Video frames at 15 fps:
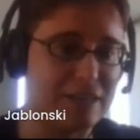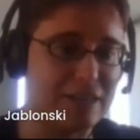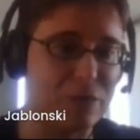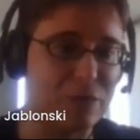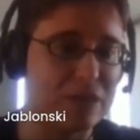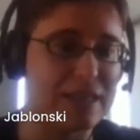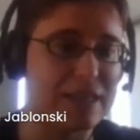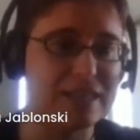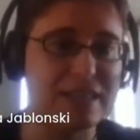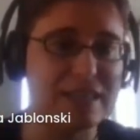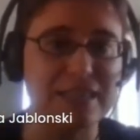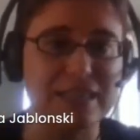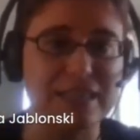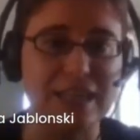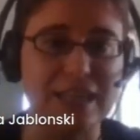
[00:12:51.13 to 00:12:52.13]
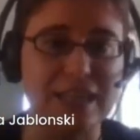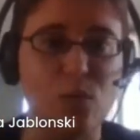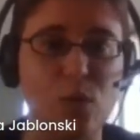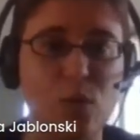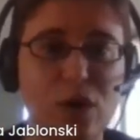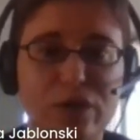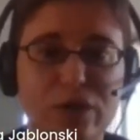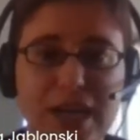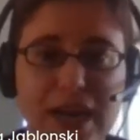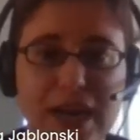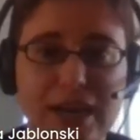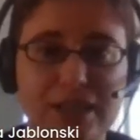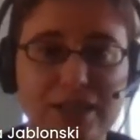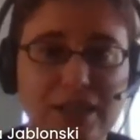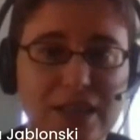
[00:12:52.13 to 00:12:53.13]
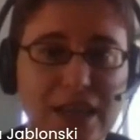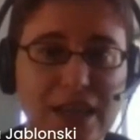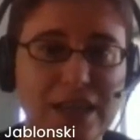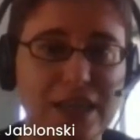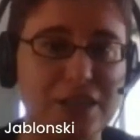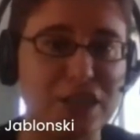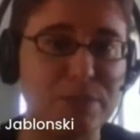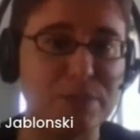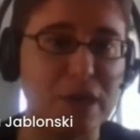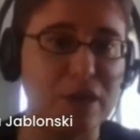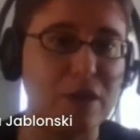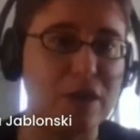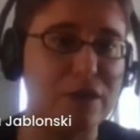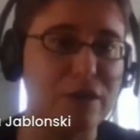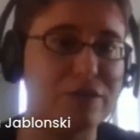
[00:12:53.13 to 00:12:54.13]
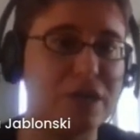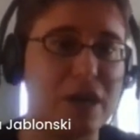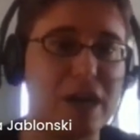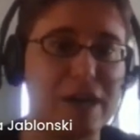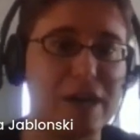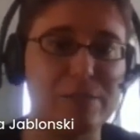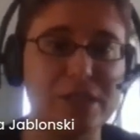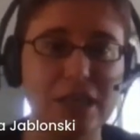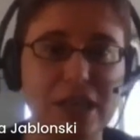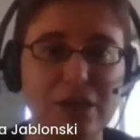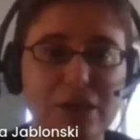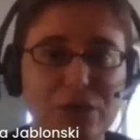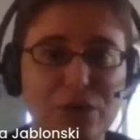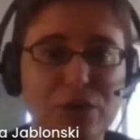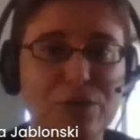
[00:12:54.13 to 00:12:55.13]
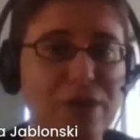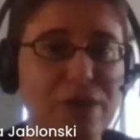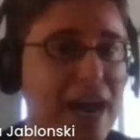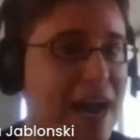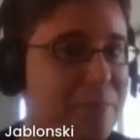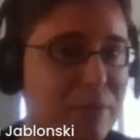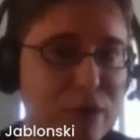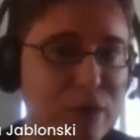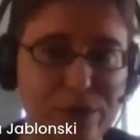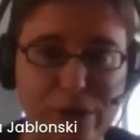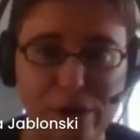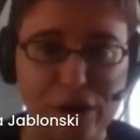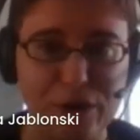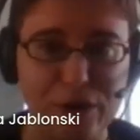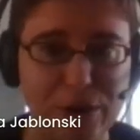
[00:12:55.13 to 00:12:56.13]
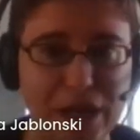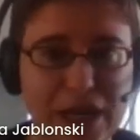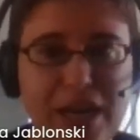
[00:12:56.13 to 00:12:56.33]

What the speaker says: the less they see a wall of text that they need to spend a lot of time digging through, the happier they're going to